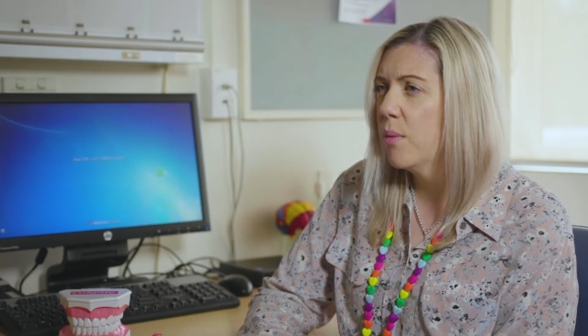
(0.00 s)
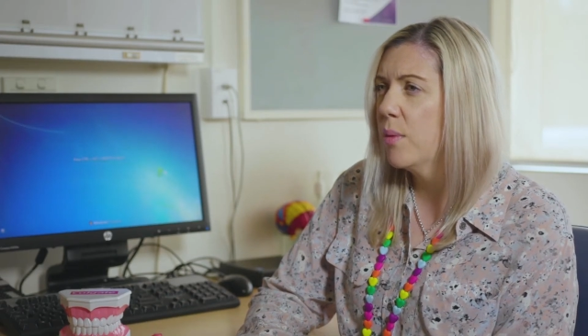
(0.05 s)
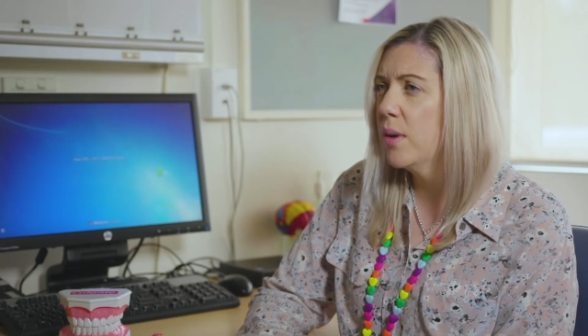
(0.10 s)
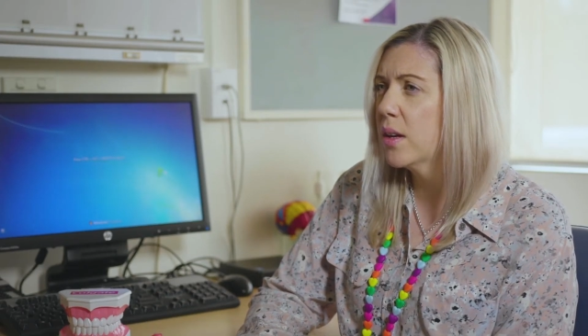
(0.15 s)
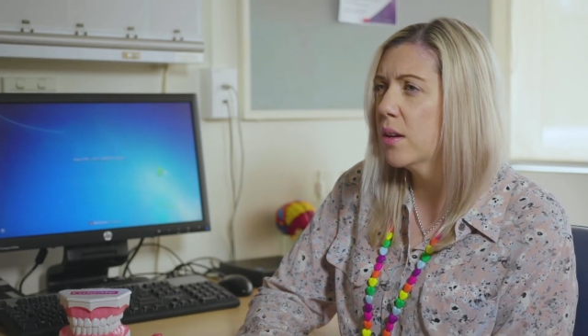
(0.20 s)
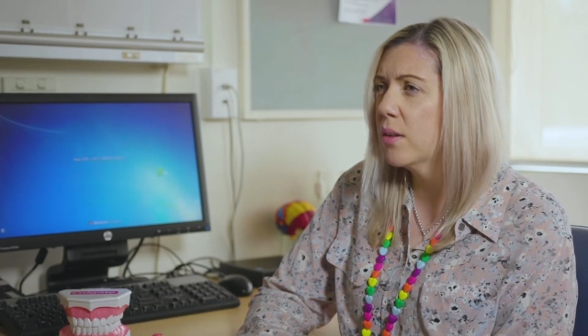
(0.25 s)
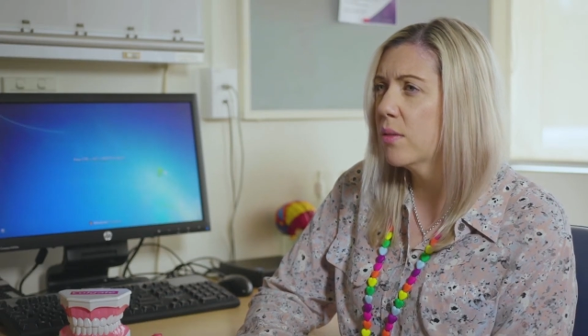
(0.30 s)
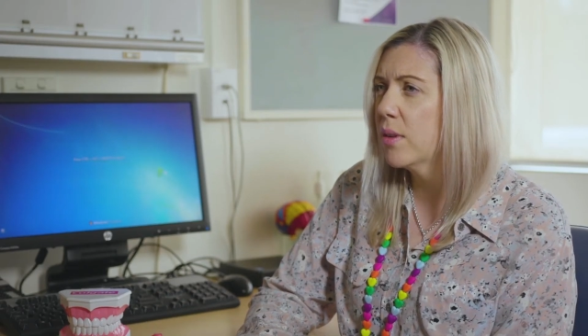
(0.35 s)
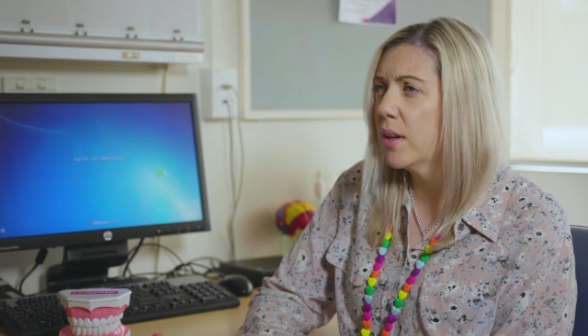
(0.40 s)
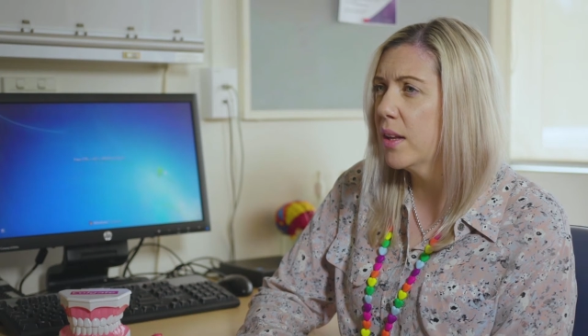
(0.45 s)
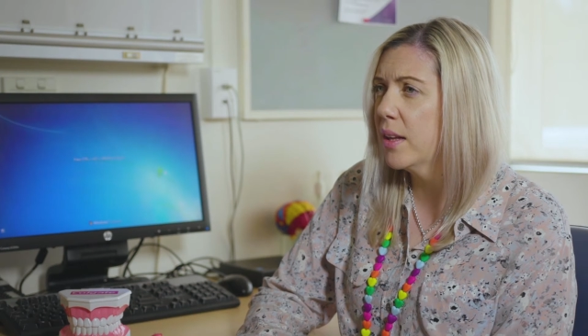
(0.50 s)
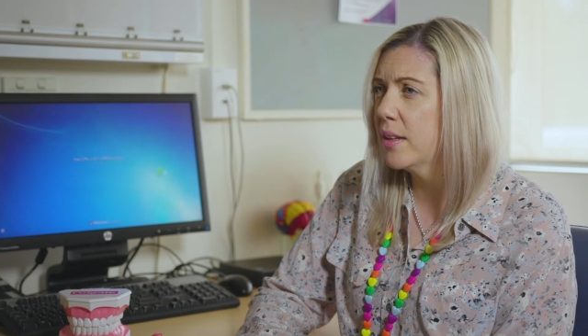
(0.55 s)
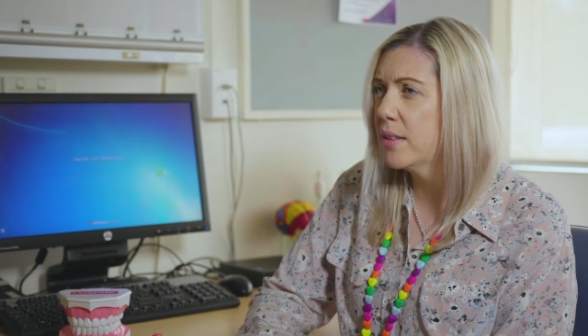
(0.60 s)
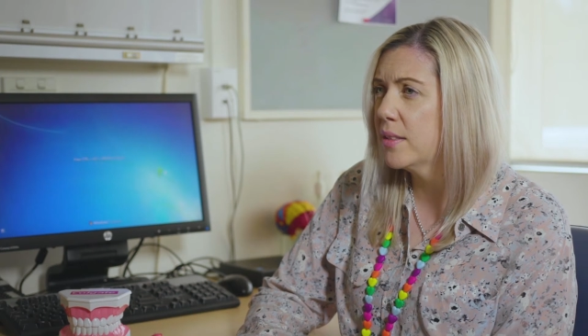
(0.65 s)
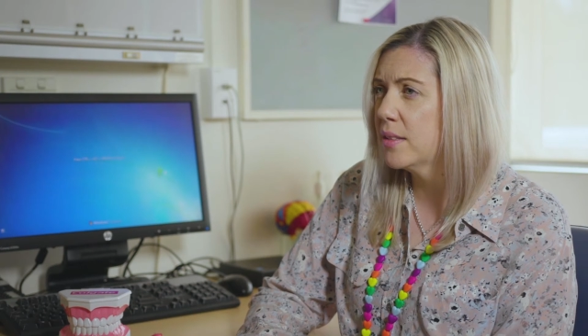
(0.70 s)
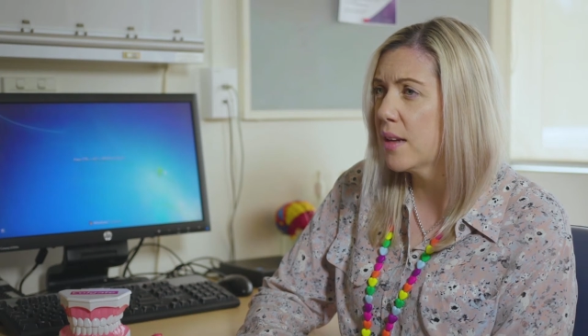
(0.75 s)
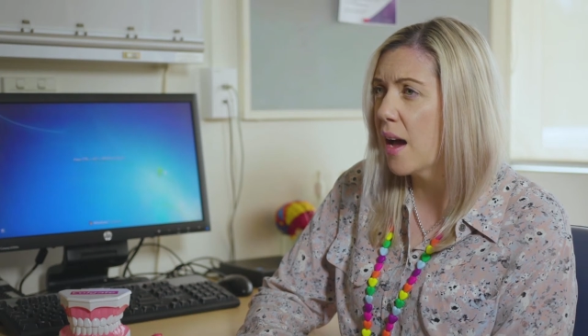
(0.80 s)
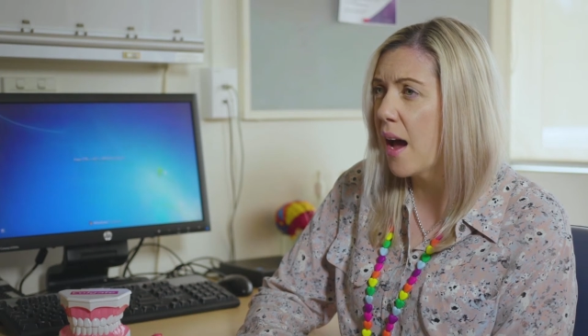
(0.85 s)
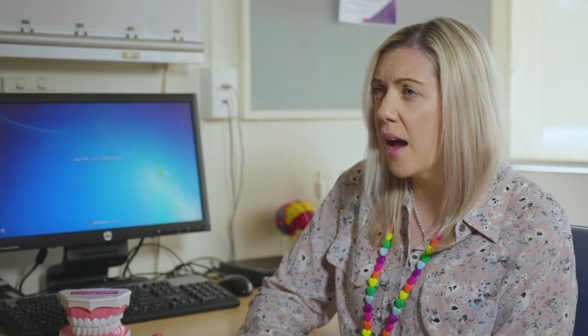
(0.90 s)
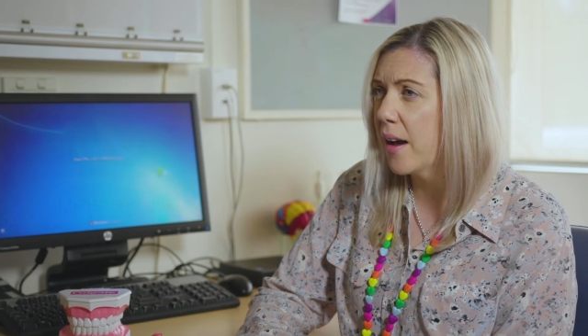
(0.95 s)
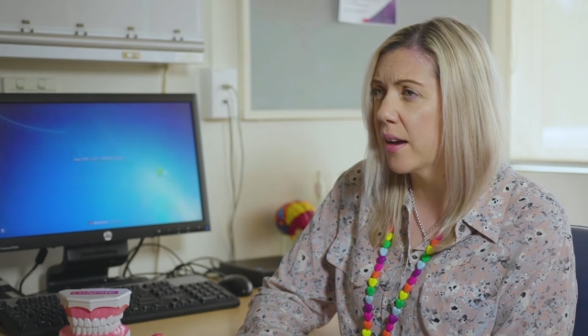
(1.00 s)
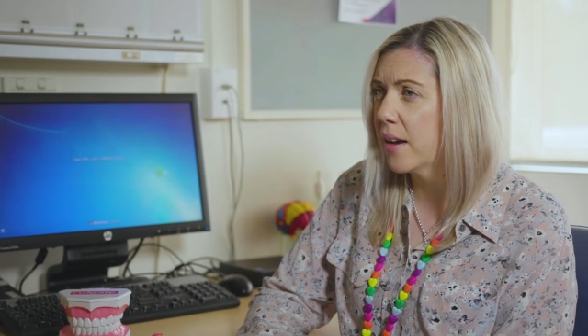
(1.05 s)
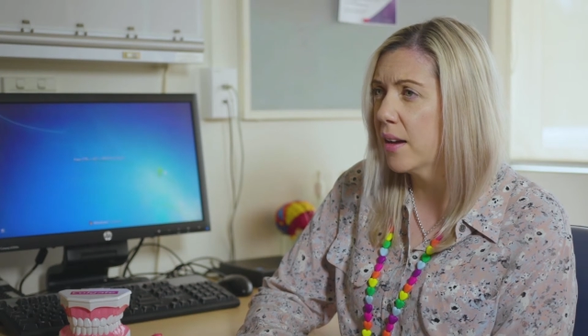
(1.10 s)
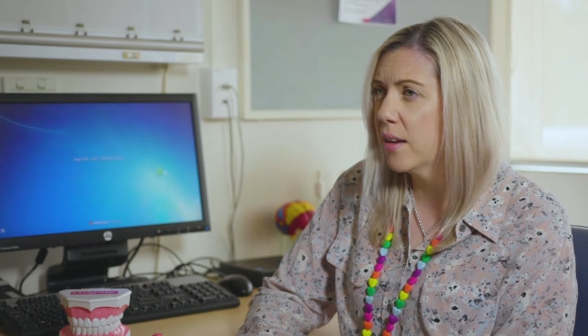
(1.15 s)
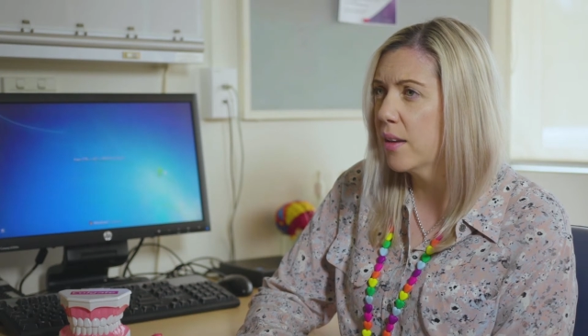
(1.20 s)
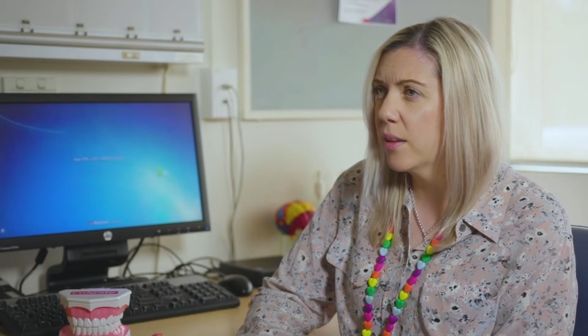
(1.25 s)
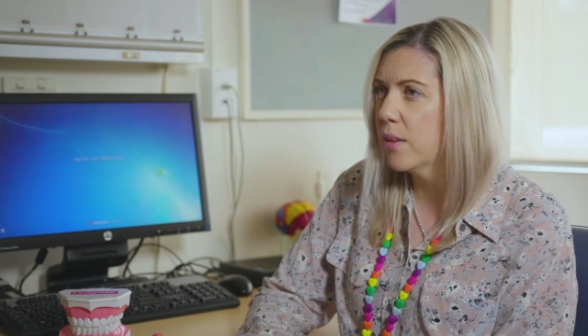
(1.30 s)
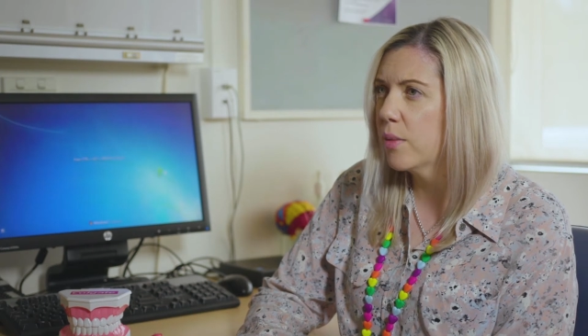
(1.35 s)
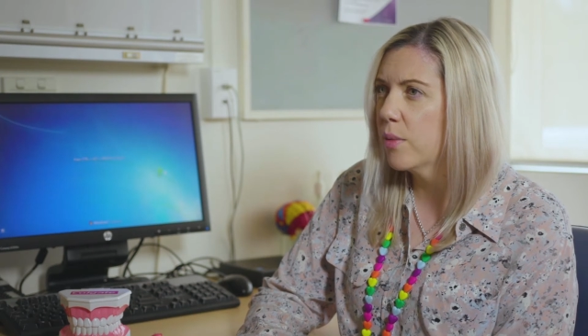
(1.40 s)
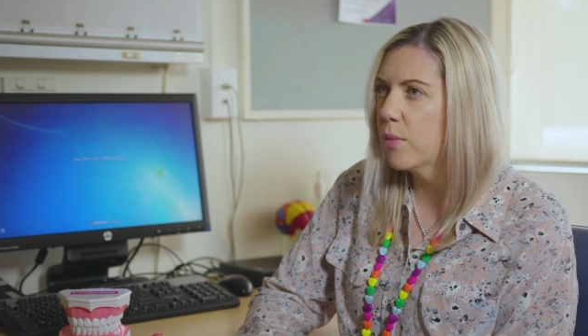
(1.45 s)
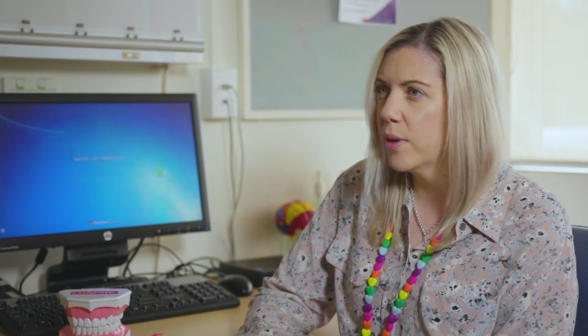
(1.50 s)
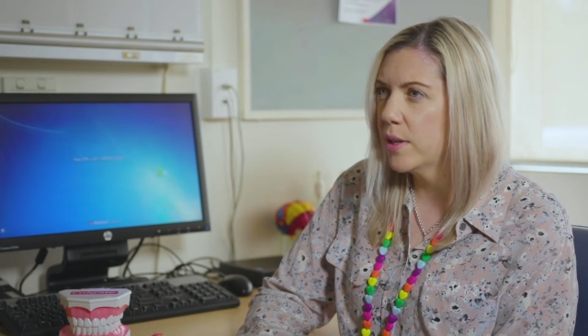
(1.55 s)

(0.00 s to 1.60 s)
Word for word: we can really target